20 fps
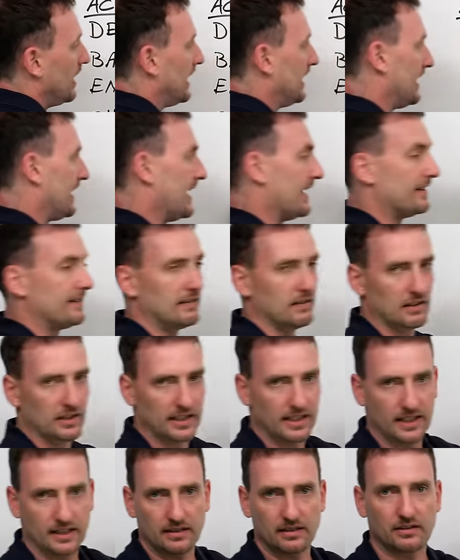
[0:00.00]
And again,
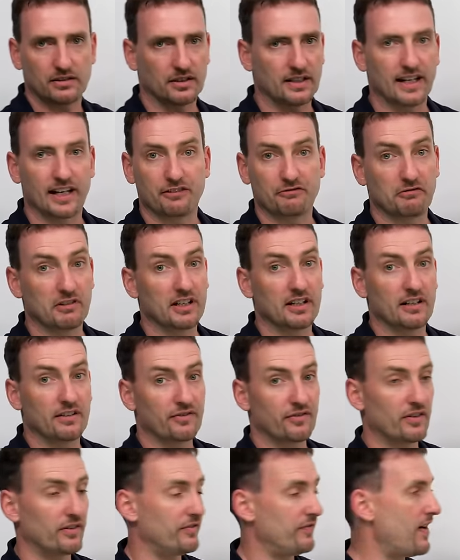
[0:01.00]
delete to get rid
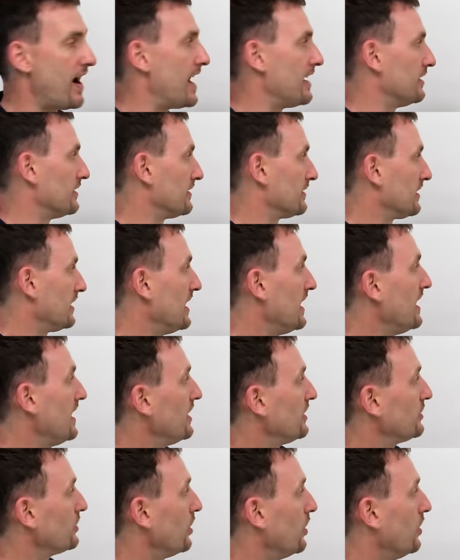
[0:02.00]
of files.
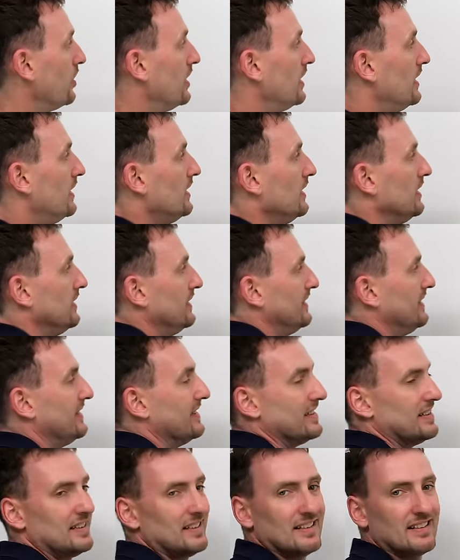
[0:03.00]
So
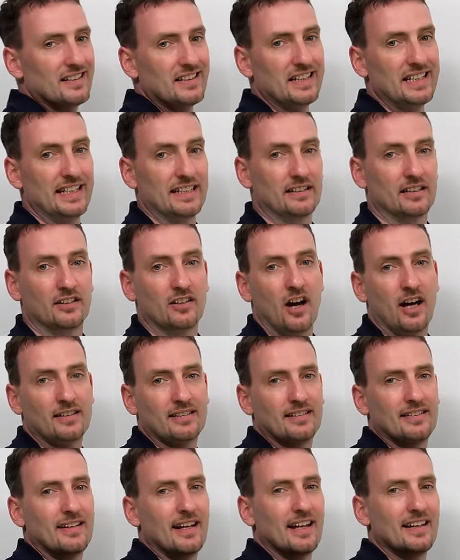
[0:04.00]
delete,
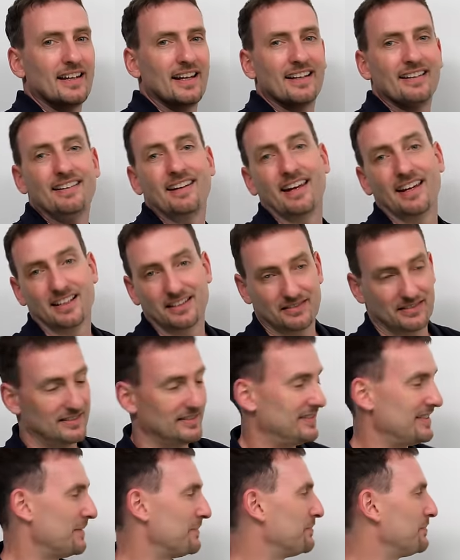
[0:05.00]
not delete,
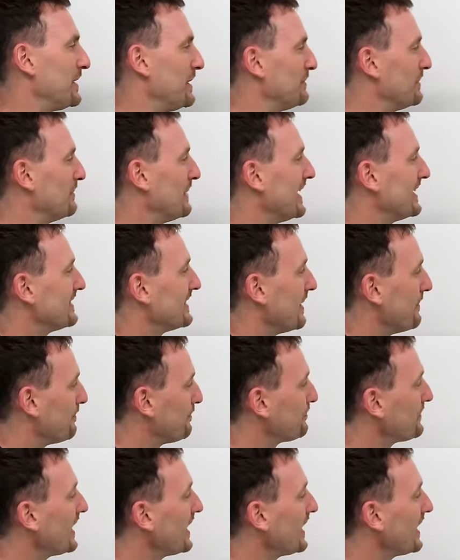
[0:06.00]
some people might say.